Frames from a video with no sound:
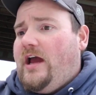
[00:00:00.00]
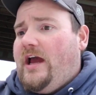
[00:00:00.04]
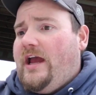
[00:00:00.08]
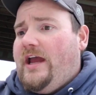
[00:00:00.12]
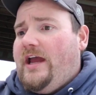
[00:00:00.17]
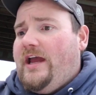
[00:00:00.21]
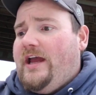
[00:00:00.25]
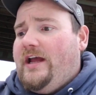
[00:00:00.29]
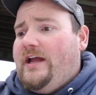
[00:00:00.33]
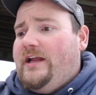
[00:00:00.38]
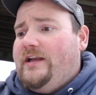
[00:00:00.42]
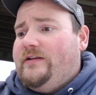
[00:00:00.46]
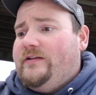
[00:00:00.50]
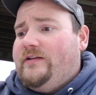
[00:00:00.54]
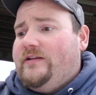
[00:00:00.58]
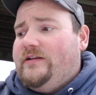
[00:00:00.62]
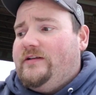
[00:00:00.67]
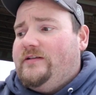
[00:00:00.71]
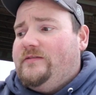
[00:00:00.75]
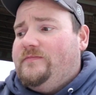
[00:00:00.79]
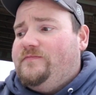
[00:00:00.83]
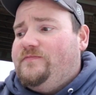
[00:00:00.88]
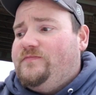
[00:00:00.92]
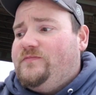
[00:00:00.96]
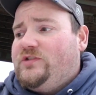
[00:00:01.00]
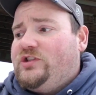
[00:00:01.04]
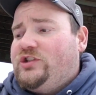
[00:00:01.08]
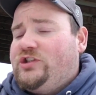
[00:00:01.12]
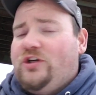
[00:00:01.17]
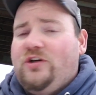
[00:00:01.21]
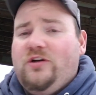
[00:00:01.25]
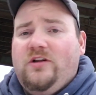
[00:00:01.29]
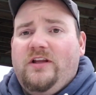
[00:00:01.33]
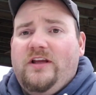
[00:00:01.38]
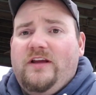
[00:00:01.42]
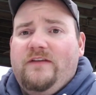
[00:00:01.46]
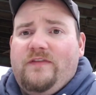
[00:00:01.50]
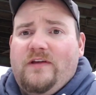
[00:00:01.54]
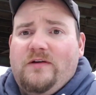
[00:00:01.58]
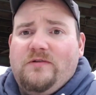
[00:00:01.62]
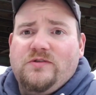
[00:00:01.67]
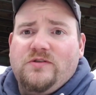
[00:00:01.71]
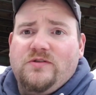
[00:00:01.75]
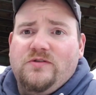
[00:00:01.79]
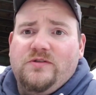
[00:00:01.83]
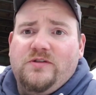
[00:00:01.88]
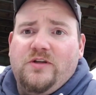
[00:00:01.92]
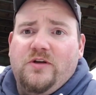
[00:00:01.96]
And surely if they
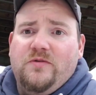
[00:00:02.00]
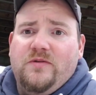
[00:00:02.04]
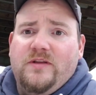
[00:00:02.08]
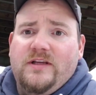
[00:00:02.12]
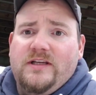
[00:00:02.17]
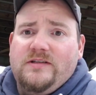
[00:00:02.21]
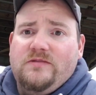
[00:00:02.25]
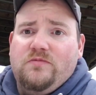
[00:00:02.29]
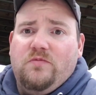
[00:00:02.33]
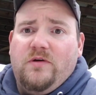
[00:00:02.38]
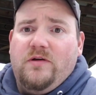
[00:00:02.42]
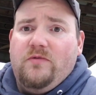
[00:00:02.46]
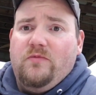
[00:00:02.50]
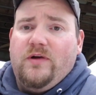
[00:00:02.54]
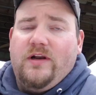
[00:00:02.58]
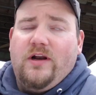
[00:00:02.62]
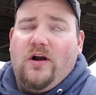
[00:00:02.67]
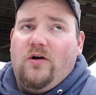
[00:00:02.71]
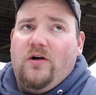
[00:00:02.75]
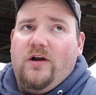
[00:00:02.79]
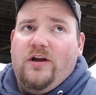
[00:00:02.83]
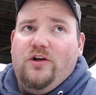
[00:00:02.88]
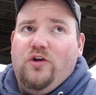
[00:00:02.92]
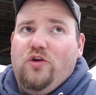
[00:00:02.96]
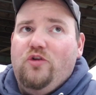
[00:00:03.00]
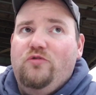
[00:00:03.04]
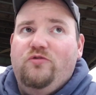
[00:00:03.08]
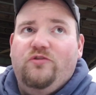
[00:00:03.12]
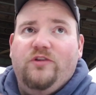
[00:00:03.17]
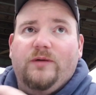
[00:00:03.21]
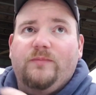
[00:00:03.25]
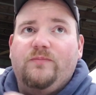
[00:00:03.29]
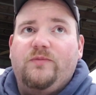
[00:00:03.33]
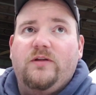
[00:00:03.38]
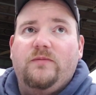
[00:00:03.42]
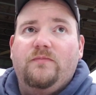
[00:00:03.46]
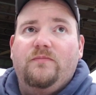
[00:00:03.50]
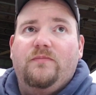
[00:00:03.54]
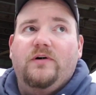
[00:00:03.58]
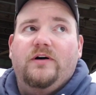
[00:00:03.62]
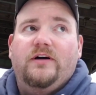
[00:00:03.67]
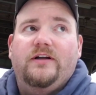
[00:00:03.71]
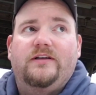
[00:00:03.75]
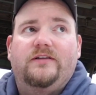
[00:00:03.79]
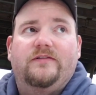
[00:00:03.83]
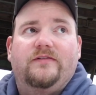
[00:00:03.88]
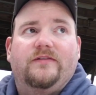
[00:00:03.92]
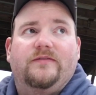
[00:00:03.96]
was going to do this, we'd already knew something.
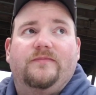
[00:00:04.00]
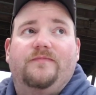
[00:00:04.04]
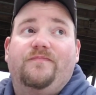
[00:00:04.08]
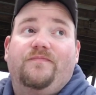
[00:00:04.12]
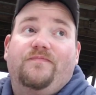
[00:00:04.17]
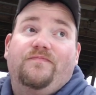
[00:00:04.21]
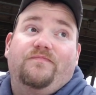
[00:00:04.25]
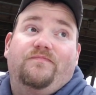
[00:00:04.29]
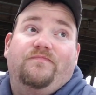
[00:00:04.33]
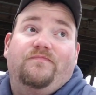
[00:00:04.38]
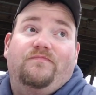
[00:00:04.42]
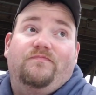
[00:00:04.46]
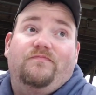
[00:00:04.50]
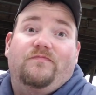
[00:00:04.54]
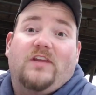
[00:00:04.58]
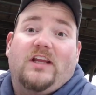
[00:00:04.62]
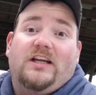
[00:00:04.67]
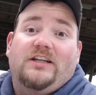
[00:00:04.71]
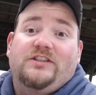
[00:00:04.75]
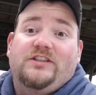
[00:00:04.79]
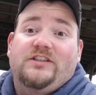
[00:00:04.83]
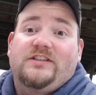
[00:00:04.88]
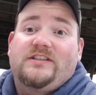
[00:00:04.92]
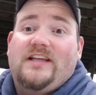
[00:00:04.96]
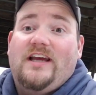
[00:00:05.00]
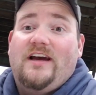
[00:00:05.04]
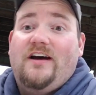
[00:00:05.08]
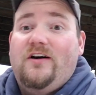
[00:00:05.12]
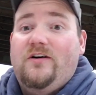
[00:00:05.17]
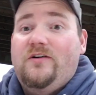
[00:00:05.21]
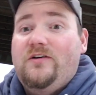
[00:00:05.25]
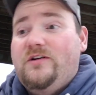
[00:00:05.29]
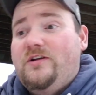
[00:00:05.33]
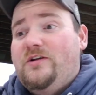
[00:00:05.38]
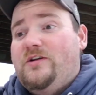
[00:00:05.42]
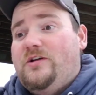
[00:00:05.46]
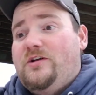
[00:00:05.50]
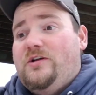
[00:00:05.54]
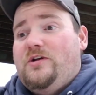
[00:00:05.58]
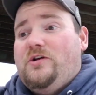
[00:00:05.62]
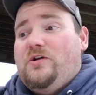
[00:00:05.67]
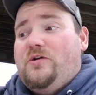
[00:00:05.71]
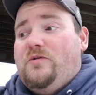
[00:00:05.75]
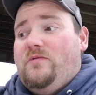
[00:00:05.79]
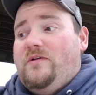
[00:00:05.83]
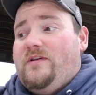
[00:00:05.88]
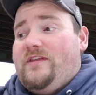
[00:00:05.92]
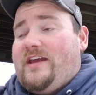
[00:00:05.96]
But just how
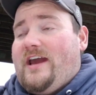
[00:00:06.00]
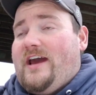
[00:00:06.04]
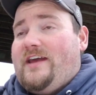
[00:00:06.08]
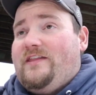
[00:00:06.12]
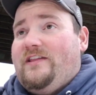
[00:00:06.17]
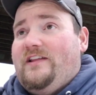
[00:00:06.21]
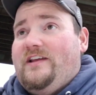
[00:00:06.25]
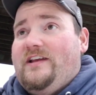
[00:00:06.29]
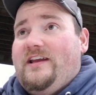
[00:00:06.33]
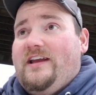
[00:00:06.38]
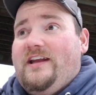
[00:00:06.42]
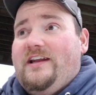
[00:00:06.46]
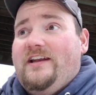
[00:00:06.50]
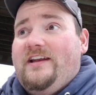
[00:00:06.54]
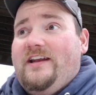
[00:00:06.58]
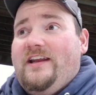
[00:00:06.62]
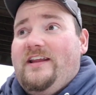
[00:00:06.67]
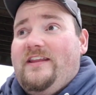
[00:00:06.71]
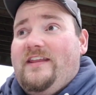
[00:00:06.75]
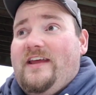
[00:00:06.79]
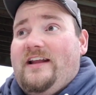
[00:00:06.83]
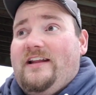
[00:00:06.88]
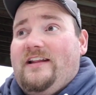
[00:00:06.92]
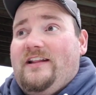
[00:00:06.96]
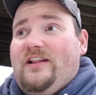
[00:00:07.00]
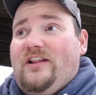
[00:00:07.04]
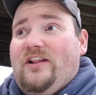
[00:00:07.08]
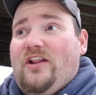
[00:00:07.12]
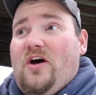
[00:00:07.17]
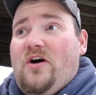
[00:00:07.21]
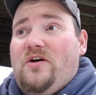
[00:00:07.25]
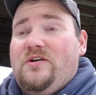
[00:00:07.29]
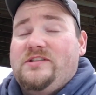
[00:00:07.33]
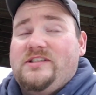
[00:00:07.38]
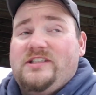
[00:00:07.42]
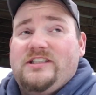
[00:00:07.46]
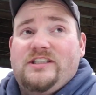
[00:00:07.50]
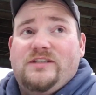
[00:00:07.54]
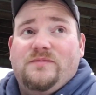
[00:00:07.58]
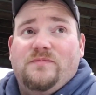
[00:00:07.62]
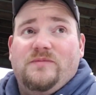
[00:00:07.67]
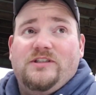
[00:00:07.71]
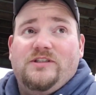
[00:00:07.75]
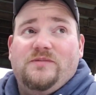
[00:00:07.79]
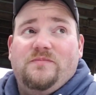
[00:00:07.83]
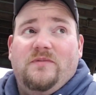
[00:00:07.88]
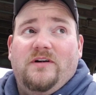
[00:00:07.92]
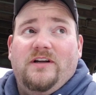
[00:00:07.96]
with Kathleen Kennedy that lost this
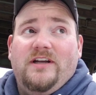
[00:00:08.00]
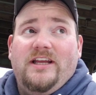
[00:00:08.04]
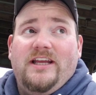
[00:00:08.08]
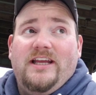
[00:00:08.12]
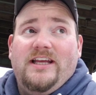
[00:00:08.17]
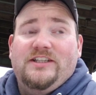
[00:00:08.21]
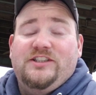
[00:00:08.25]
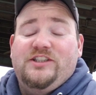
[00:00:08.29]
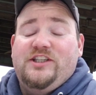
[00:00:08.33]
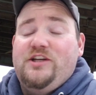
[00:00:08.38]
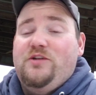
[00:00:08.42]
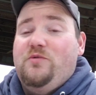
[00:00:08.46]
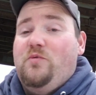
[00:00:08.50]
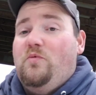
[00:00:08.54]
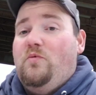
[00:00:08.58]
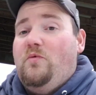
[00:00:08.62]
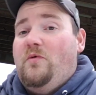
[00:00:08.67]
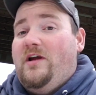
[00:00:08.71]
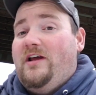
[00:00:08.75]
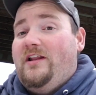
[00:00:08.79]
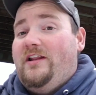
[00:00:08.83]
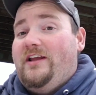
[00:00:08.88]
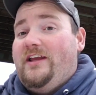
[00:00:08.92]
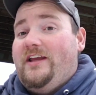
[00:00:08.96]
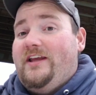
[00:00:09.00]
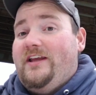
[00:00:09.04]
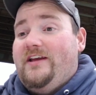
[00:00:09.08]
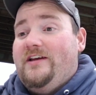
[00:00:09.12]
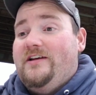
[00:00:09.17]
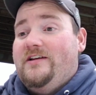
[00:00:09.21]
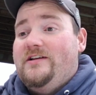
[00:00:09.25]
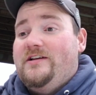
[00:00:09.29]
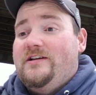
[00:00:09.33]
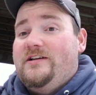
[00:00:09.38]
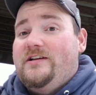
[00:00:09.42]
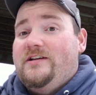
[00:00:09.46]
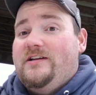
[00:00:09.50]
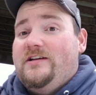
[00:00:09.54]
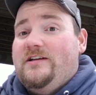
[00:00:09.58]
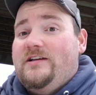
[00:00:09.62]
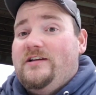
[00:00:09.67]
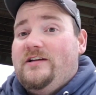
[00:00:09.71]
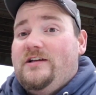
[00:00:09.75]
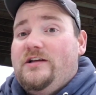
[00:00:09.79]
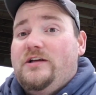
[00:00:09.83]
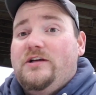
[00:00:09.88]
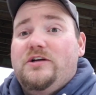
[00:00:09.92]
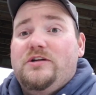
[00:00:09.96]
much money, is she willing
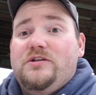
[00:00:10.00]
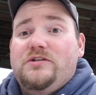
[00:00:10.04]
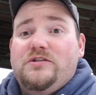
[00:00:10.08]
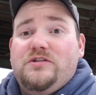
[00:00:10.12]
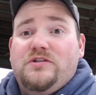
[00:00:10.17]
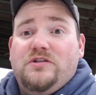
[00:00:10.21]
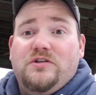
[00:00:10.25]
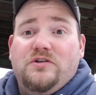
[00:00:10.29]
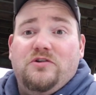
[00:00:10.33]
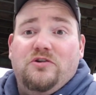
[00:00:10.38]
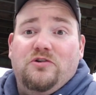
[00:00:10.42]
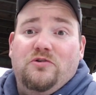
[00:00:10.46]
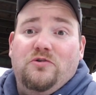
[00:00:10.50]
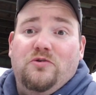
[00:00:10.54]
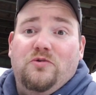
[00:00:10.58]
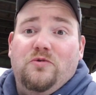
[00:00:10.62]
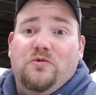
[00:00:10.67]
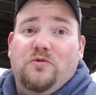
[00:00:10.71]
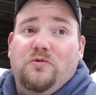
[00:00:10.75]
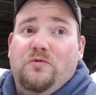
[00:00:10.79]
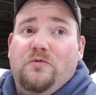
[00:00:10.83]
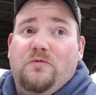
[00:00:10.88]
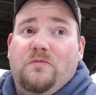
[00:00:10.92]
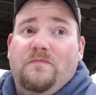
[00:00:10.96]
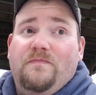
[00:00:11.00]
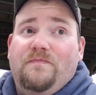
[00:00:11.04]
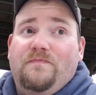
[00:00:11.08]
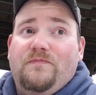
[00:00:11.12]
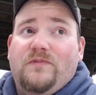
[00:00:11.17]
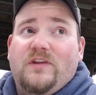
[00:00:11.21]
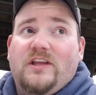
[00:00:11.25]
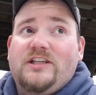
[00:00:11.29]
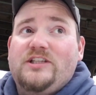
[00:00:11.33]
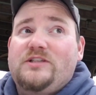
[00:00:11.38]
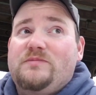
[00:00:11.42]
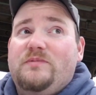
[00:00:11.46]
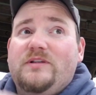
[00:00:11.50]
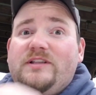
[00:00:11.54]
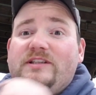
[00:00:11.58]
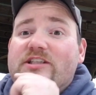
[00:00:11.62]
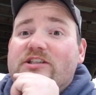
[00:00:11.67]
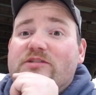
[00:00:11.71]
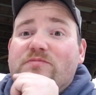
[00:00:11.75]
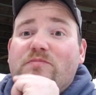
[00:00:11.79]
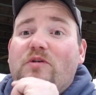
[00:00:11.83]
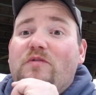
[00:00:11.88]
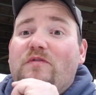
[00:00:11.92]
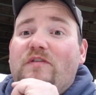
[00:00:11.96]
to split
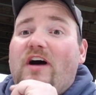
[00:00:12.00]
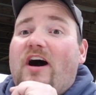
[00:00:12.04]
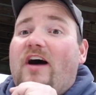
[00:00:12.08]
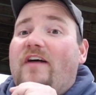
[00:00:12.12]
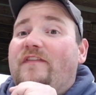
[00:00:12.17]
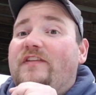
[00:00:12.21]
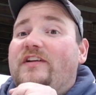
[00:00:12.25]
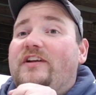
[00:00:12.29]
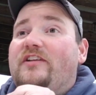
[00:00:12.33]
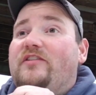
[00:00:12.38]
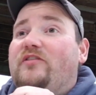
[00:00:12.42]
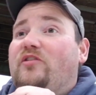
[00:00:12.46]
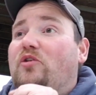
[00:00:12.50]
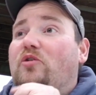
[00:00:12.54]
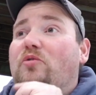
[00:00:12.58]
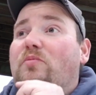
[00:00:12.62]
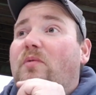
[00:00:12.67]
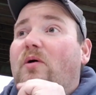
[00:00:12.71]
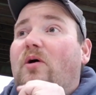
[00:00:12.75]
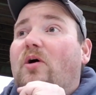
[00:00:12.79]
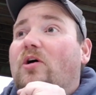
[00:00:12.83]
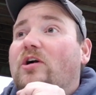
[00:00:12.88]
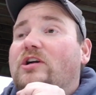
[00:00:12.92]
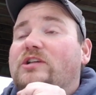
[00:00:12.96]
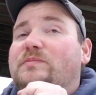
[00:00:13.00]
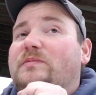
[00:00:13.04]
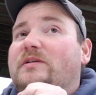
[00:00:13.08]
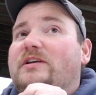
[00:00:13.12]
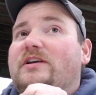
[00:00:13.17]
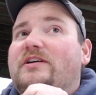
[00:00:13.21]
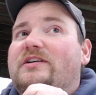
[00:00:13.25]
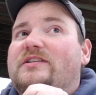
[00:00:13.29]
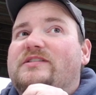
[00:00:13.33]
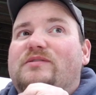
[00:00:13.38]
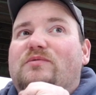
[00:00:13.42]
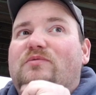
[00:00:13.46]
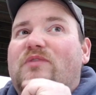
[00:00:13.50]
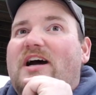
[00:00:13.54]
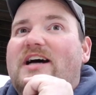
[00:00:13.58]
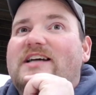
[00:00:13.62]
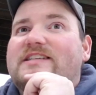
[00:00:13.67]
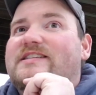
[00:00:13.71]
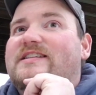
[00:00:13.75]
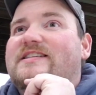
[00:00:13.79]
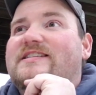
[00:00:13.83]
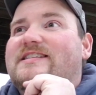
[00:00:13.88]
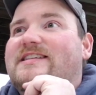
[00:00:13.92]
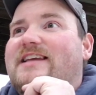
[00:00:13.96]
this movie off into 2 parts? Because
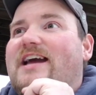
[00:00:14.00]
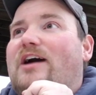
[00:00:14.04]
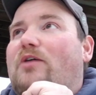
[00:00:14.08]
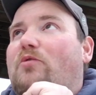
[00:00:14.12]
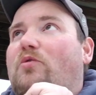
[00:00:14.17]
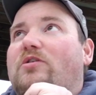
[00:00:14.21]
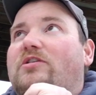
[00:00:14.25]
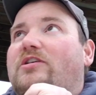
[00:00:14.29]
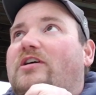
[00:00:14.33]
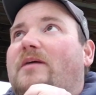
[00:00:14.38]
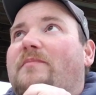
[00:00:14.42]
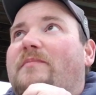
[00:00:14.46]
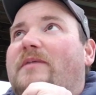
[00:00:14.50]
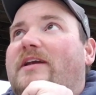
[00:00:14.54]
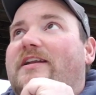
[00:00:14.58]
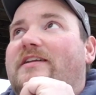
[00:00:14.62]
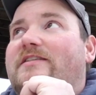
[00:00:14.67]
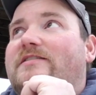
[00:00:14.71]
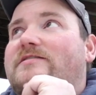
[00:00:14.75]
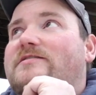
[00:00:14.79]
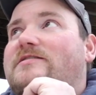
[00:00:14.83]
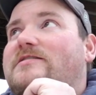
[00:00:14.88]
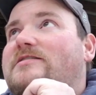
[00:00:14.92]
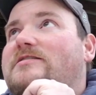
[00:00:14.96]
Rise of the Skywalker, I mean,